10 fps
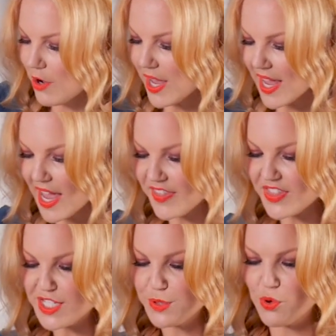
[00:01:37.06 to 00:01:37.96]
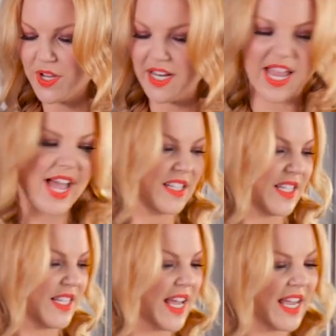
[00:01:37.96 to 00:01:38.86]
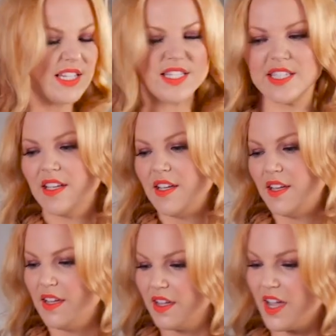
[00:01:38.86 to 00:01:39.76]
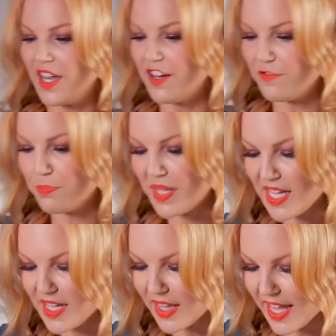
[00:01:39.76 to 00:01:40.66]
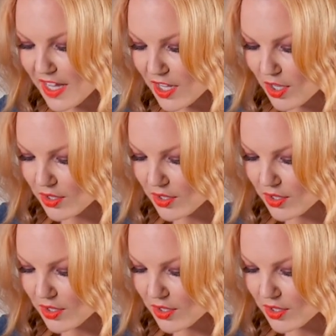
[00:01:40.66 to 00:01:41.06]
Okay, at this point it has a nice kind of pea-like